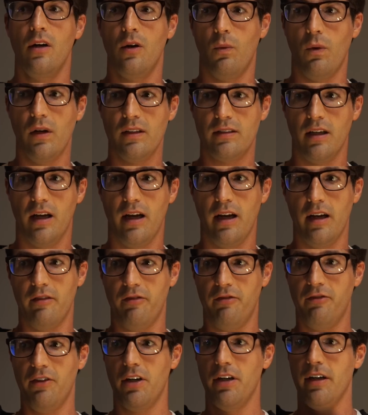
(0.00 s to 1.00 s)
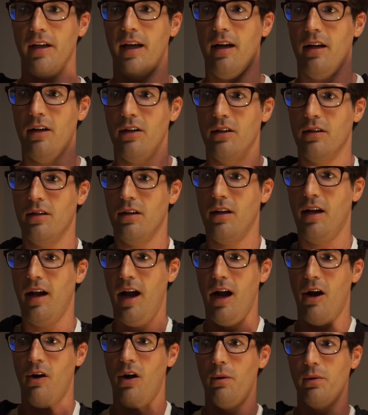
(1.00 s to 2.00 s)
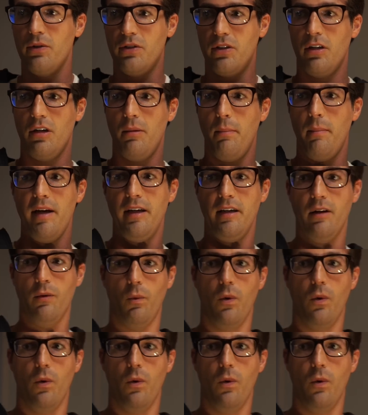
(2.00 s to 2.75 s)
Once I had figured out how I was going to make it